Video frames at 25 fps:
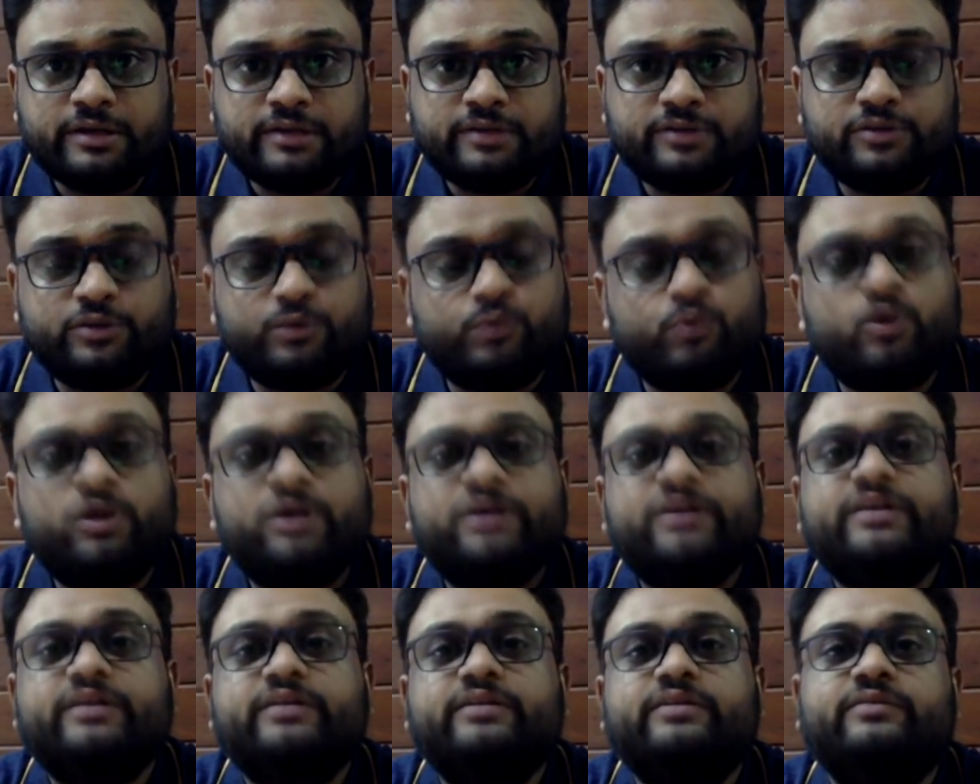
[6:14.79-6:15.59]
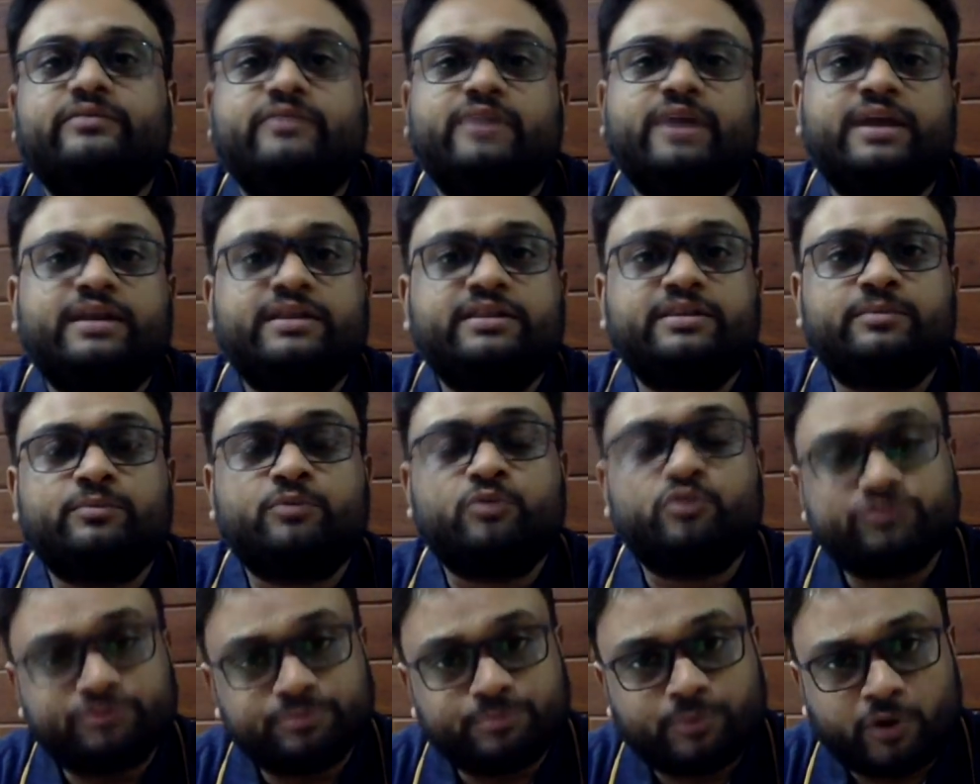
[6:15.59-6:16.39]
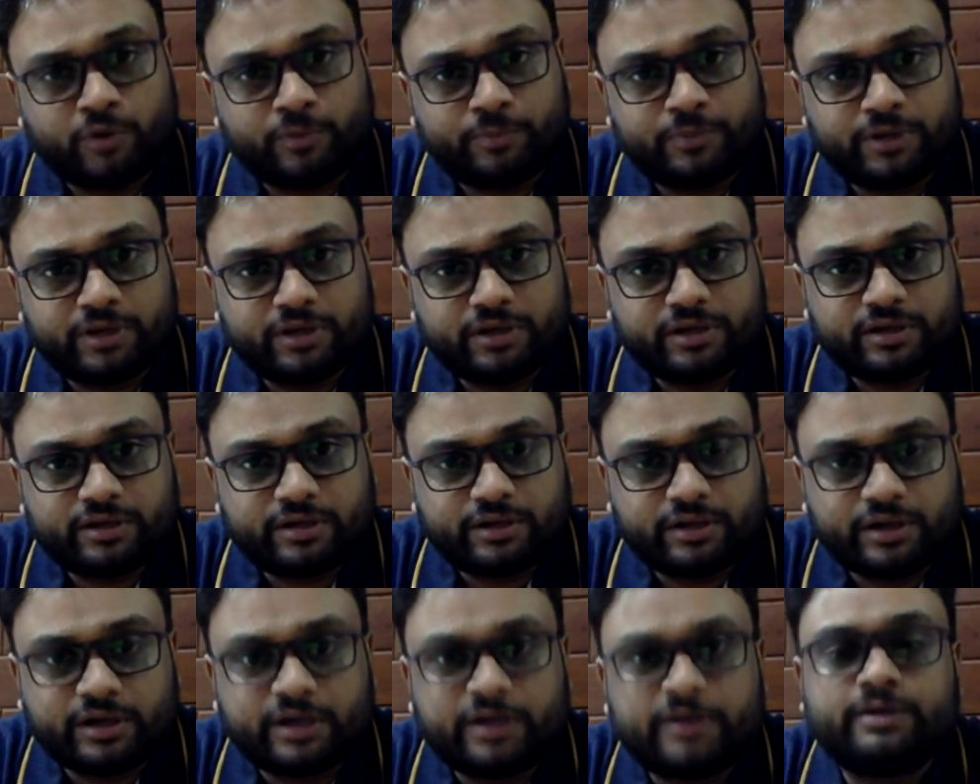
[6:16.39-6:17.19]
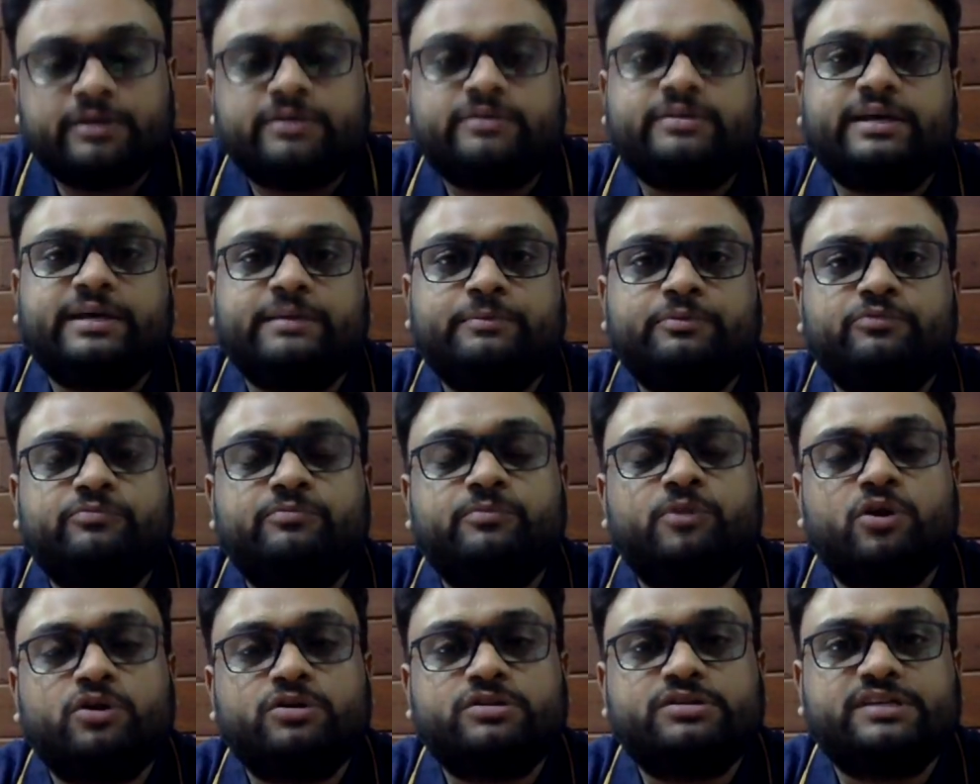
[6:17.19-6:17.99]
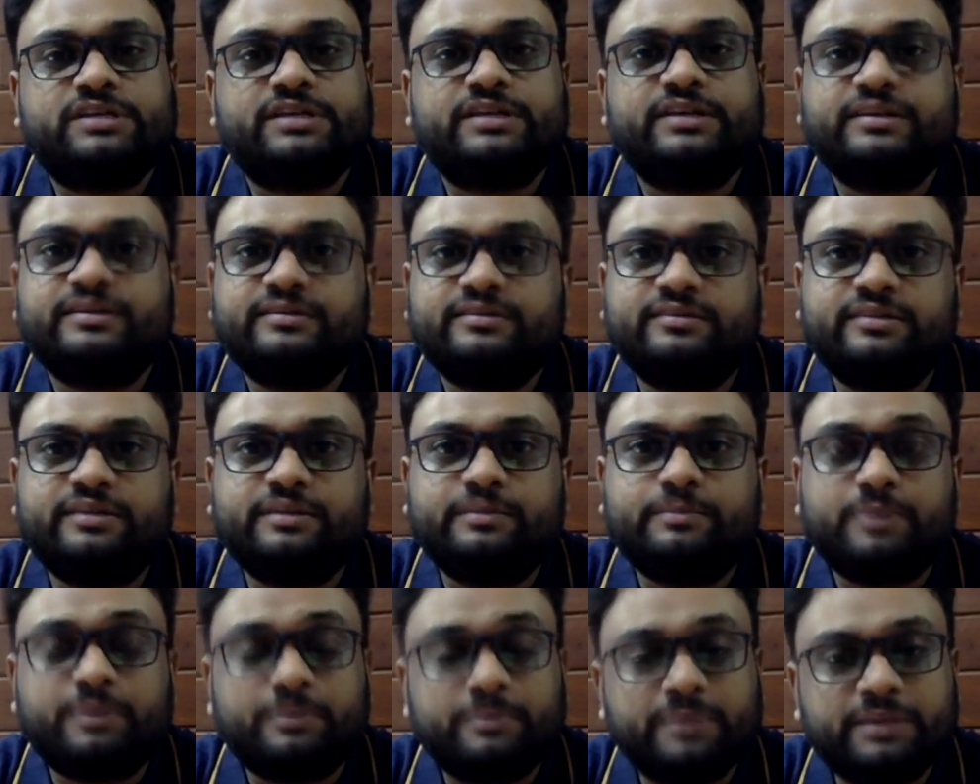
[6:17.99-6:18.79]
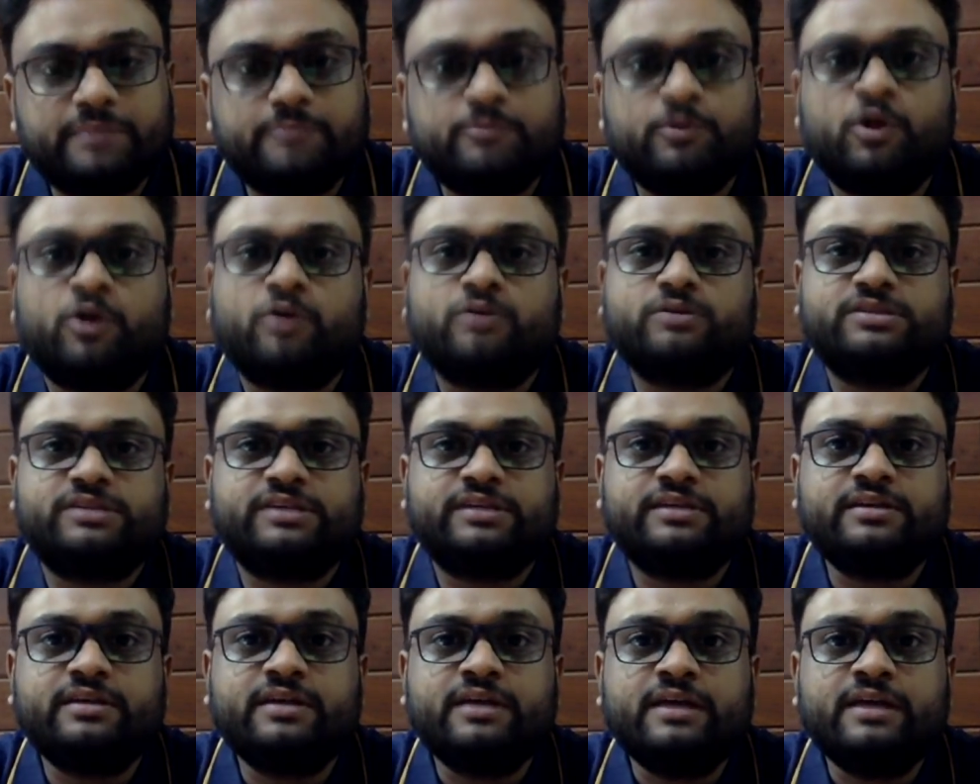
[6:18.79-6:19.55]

The one and the most popular type of blockchain is the public blockchain,